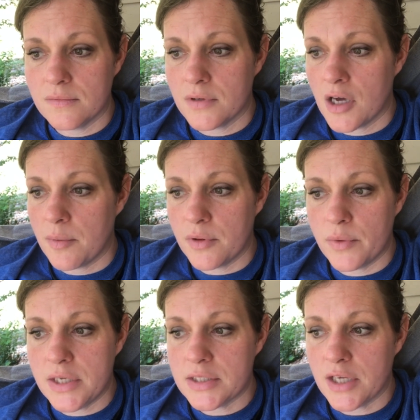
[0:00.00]
a couple of
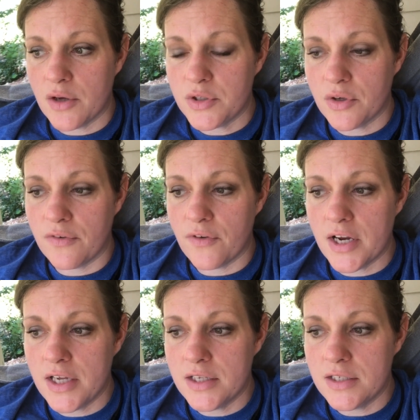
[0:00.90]
weeks ago to a
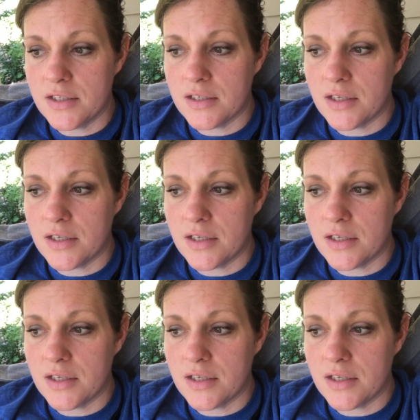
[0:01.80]
friend,